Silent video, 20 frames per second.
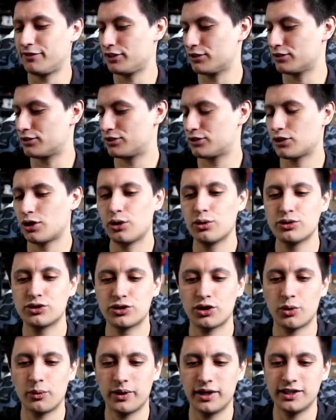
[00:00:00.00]
Feels so,
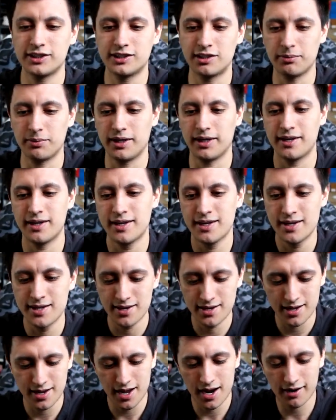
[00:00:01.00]
so weird to me.
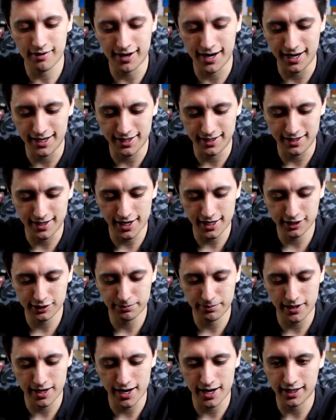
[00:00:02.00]
All right,
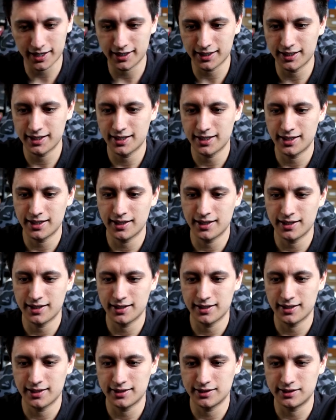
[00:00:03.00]
next pack.
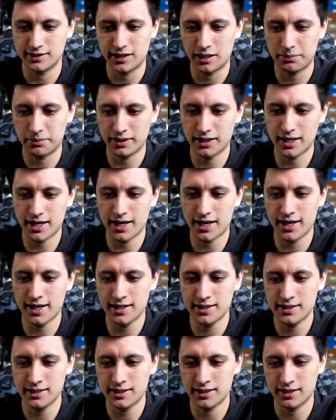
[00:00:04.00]

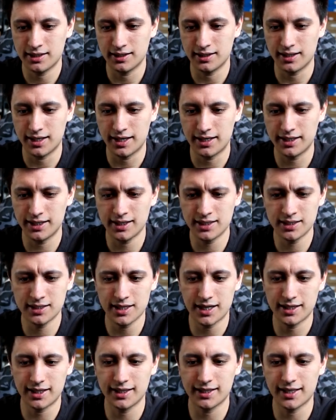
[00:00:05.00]
Sableye,
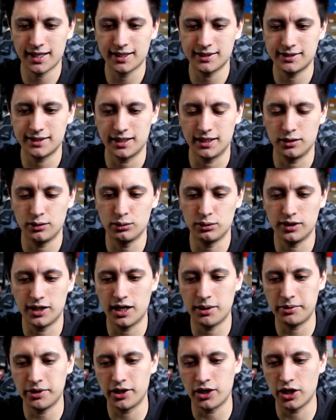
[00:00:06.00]
Ledian? I think that's it. Ooh,
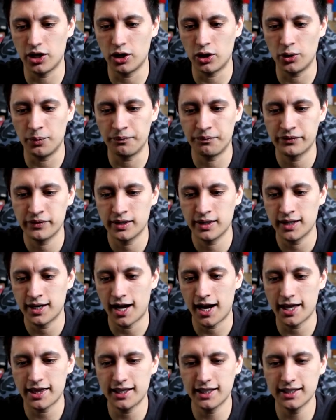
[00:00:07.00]
there we go.
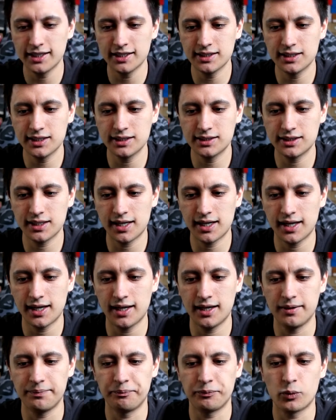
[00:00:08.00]
I think this is
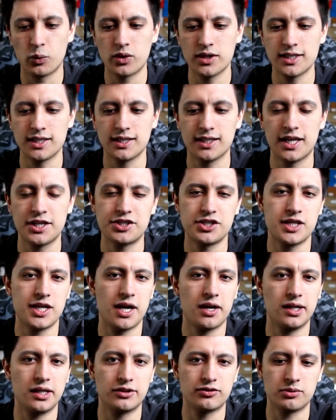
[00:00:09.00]
a one of the
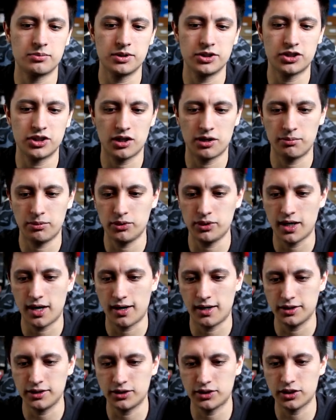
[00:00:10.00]
legendaries from the Sun and Moon era.